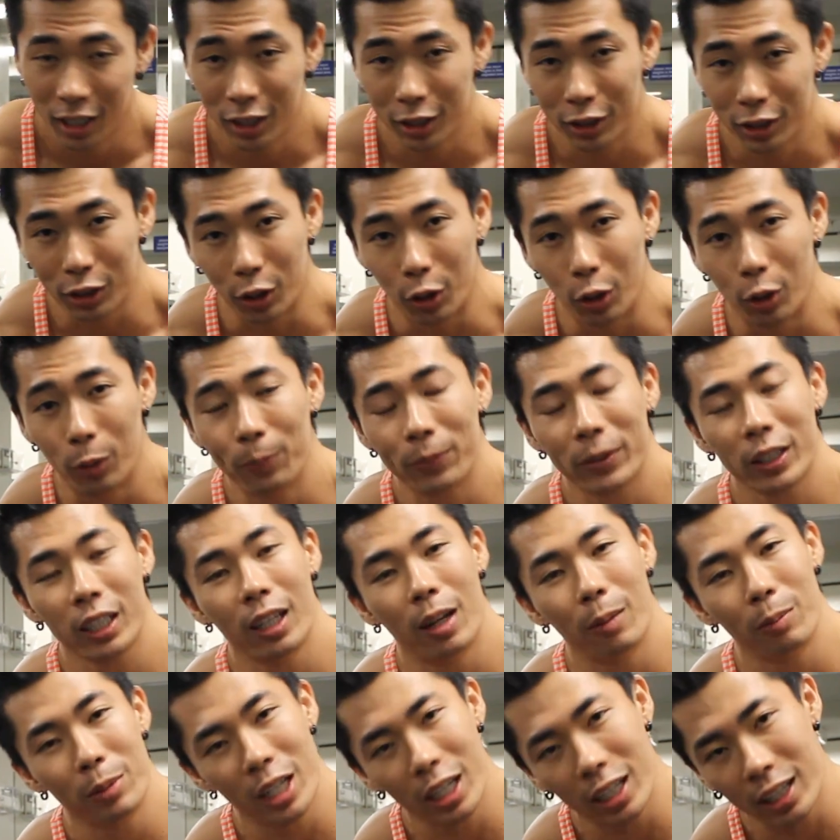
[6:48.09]
So
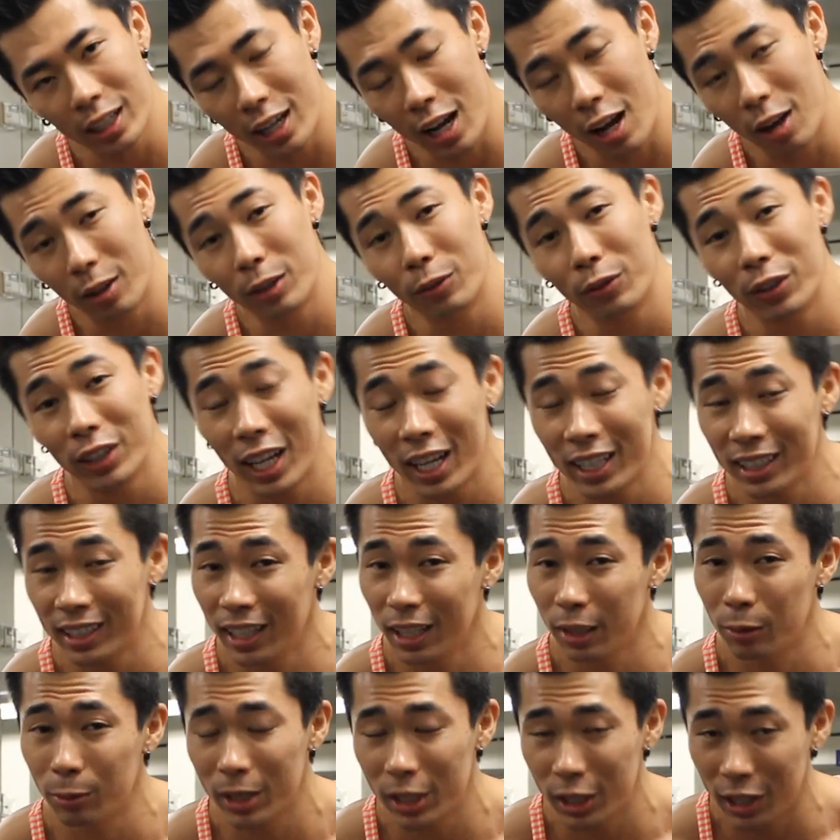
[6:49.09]
come check it out. If you guys
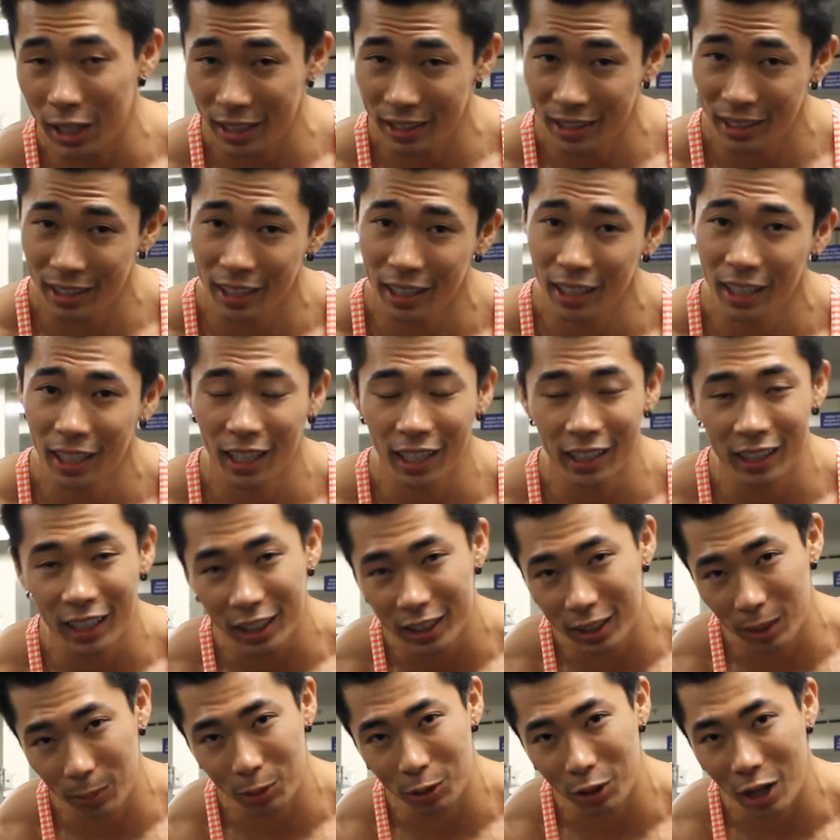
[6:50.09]
like what you guys see, hit
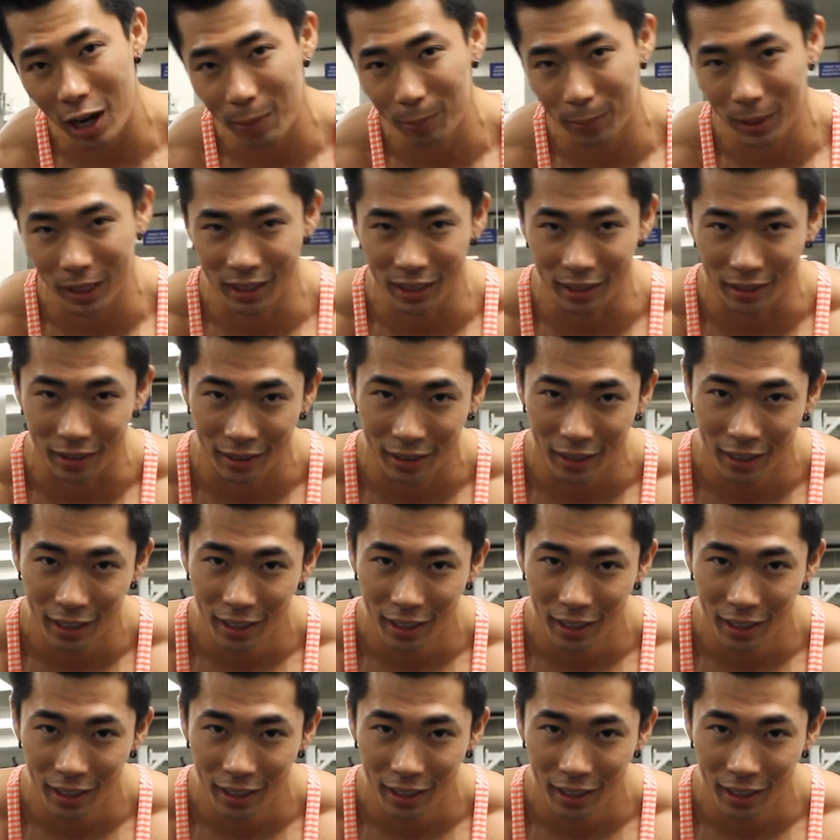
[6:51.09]
that subscribe button.